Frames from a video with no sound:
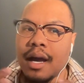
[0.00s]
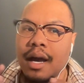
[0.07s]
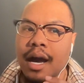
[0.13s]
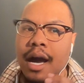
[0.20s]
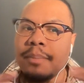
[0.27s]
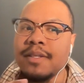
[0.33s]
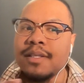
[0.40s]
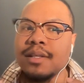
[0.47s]

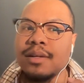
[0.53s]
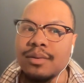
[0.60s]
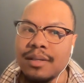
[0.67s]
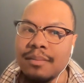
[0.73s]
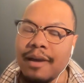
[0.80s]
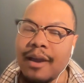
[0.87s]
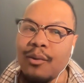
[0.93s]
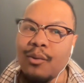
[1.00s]
obstacles in
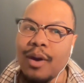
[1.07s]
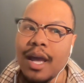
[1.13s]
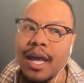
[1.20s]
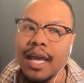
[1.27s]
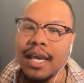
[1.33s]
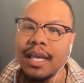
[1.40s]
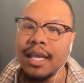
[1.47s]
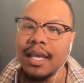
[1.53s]
my
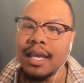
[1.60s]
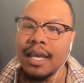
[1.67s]
way?